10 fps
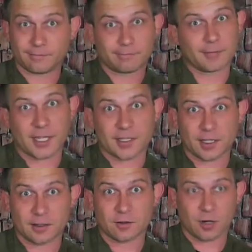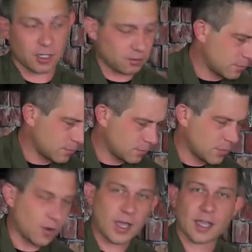Makes sense, right?
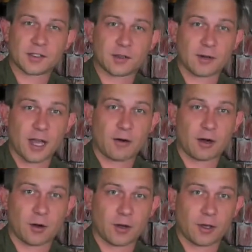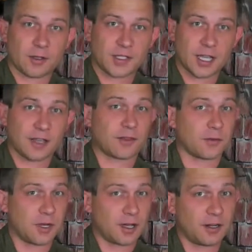Okay, so now our oil is hit
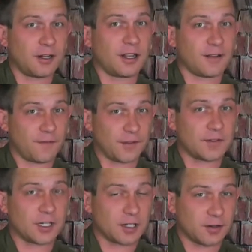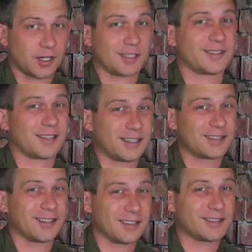350 degrees.
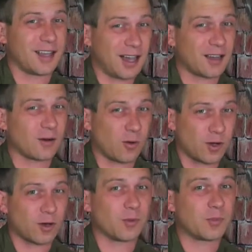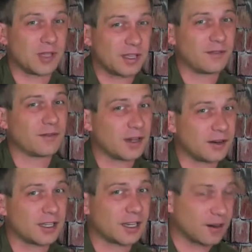This is hot oil. Be
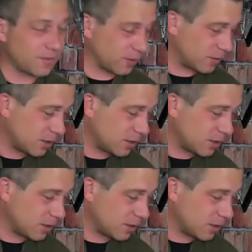very careful.